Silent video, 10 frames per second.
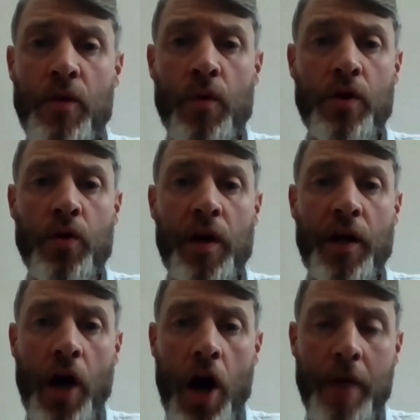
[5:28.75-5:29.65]
whether you want to call
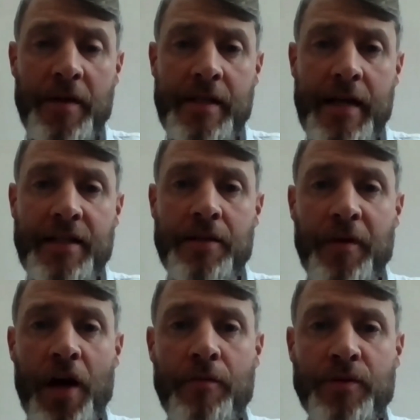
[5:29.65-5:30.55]
it a carbon tax,
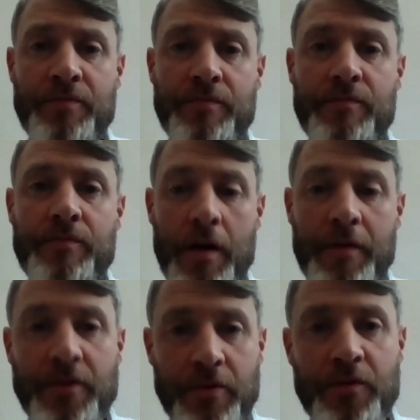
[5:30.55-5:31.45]
something I would
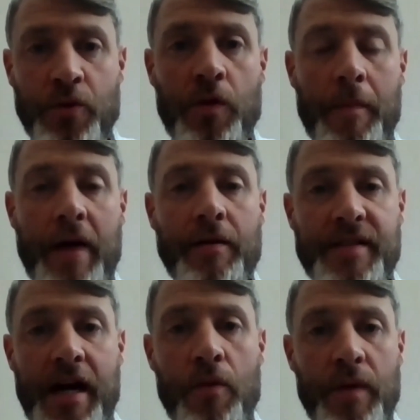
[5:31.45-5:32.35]
rather sort of talk about
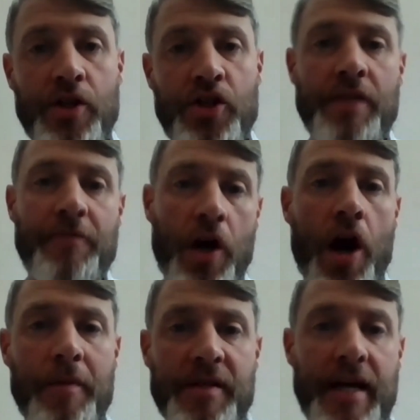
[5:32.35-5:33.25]
is how we achieve
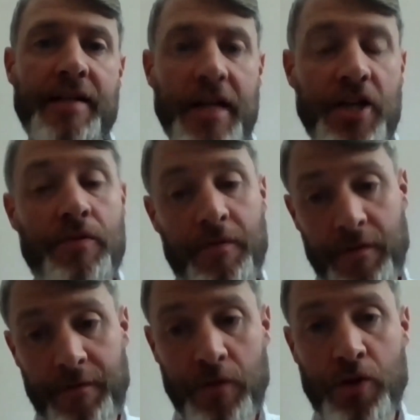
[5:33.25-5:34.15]
carbon taxation for
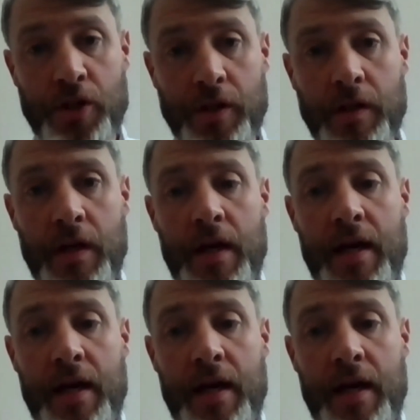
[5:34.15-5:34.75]
the future,